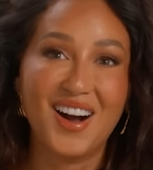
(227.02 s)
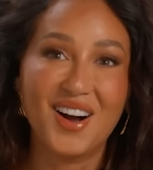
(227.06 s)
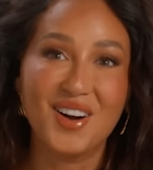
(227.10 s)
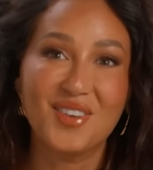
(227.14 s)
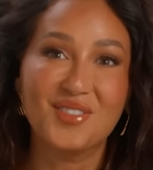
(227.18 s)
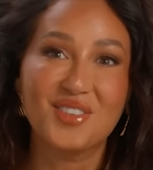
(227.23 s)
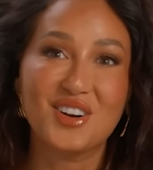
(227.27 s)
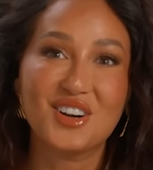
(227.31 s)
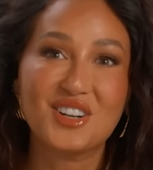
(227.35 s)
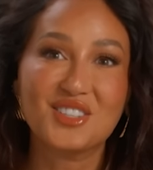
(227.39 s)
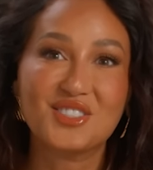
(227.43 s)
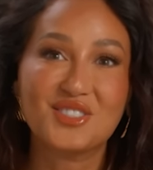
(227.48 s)
uh,
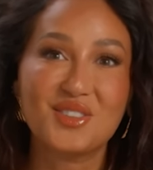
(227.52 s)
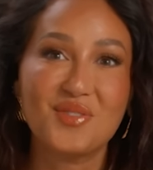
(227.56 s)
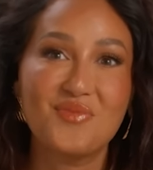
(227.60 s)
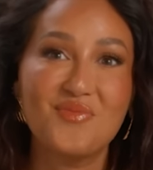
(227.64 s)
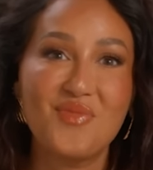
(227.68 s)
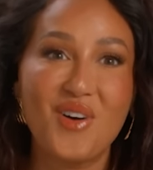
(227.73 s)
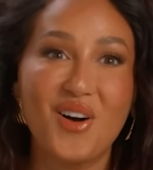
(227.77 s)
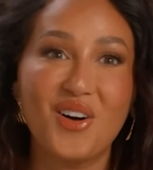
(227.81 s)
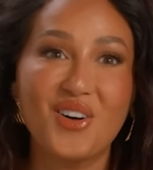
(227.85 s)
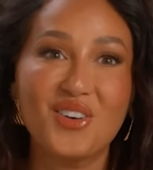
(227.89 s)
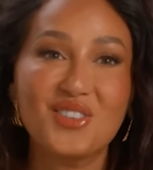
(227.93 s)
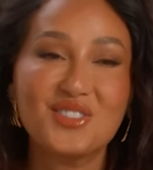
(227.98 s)
what is the
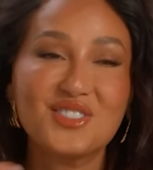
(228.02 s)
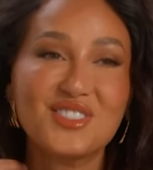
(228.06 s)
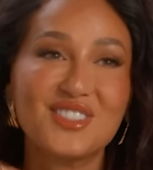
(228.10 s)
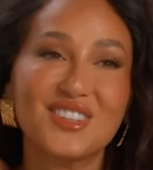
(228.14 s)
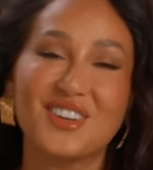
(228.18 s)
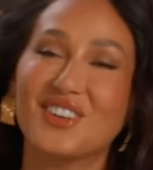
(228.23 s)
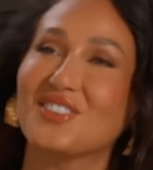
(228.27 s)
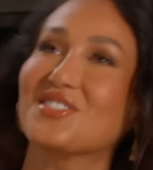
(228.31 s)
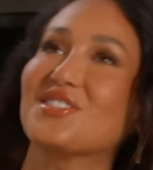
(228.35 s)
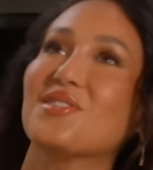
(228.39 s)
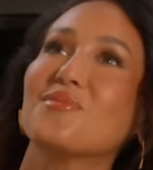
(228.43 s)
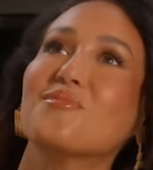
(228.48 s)
most
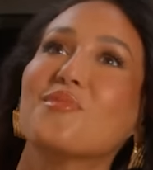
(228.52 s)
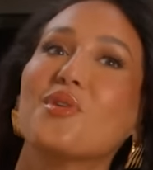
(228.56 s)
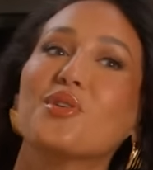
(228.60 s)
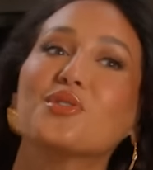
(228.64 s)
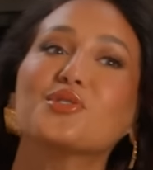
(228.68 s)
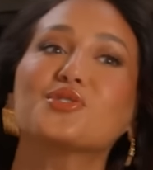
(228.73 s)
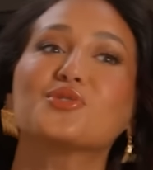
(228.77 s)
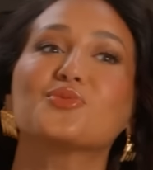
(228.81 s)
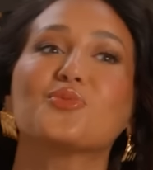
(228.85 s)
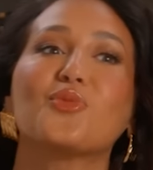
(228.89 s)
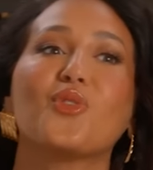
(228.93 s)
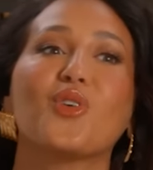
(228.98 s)
of uh, the
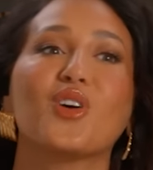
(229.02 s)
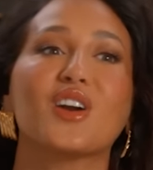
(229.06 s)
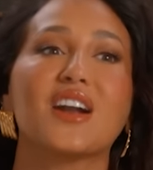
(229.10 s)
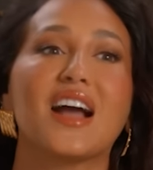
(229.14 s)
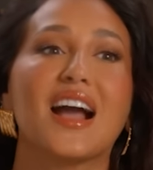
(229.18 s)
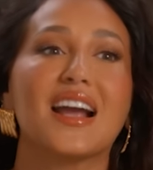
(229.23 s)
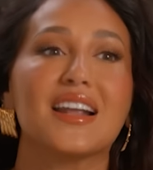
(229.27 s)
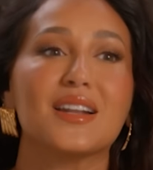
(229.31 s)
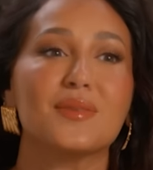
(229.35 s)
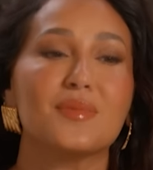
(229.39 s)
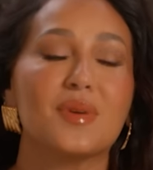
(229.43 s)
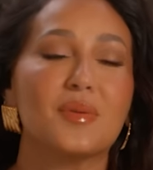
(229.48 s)
most worn
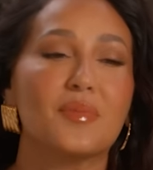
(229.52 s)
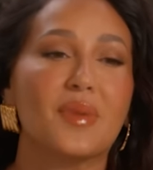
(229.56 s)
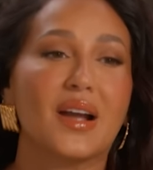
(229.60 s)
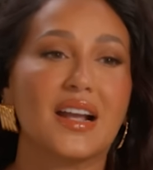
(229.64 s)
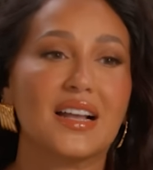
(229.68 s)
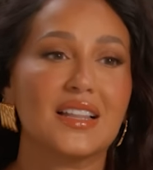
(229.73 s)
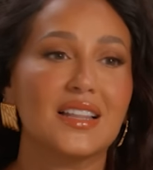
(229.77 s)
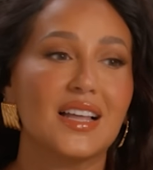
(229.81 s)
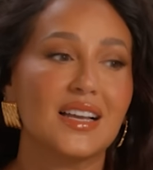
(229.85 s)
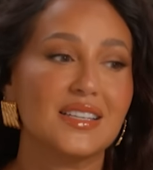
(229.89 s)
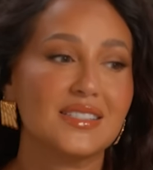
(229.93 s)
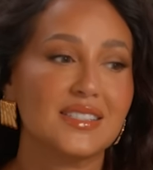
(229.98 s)
item in my
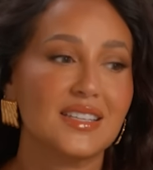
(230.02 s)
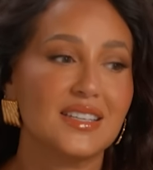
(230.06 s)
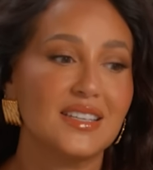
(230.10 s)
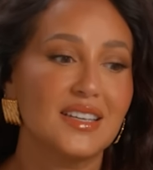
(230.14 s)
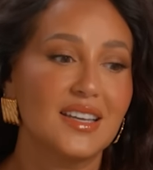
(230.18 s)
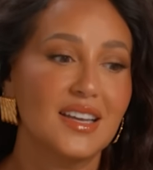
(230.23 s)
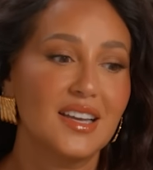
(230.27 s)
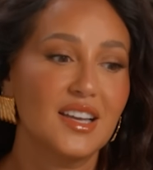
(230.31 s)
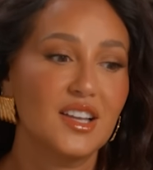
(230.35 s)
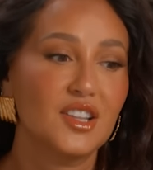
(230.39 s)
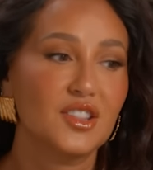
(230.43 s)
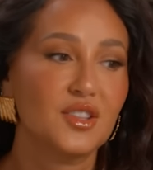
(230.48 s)
closet?
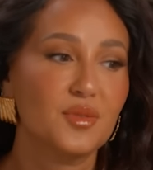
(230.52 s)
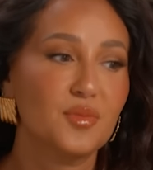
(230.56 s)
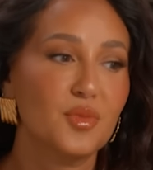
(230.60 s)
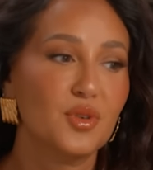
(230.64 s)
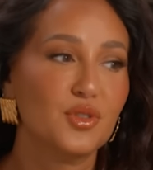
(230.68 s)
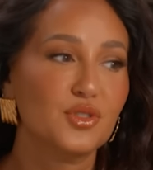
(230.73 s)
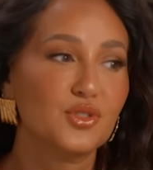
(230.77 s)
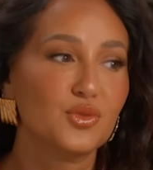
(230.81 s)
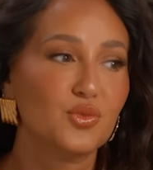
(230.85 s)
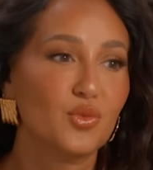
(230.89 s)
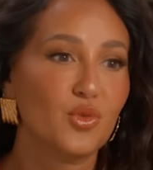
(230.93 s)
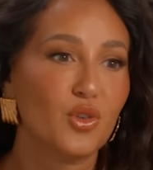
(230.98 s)
The
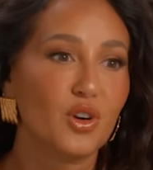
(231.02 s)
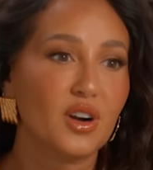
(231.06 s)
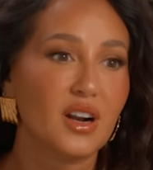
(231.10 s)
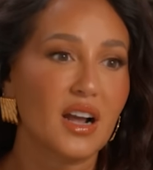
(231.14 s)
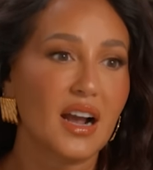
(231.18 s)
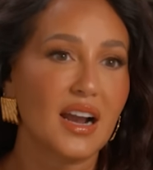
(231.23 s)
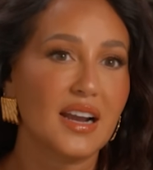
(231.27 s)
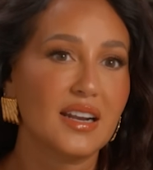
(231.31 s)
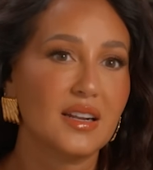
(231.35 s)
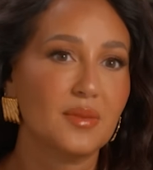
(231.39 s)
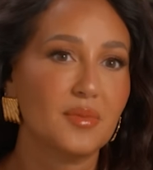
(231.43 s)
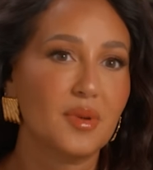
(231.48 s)
most worn
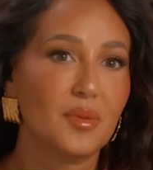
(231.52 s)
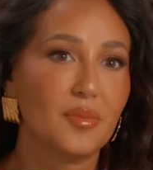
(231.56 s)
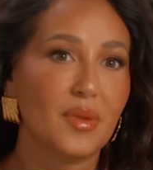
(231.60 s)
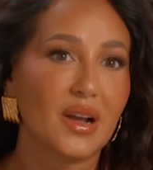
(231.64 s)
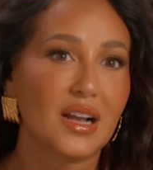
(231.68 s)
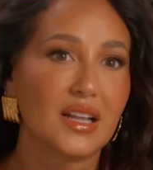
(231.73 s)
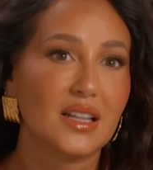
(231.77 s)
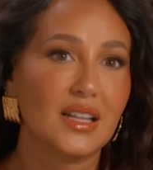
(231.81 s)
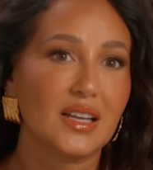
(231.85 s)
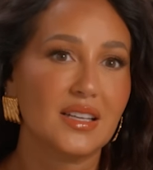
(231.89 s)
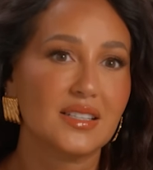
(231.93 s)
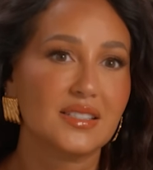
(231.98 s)
item in
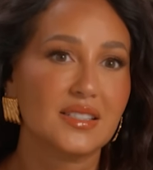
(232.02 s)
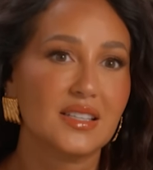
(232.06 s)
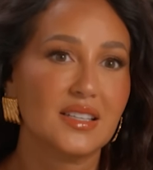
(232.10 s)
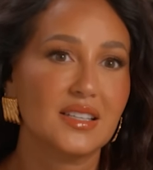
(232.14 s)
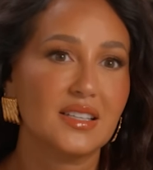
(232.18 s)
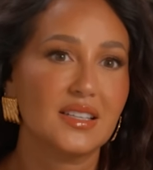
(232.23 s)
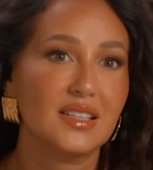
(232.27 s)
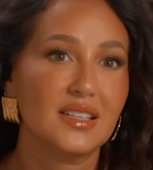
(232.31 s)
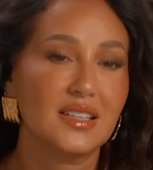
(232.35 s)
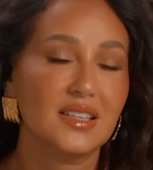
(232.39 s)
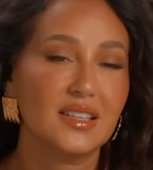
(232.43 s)
my closet.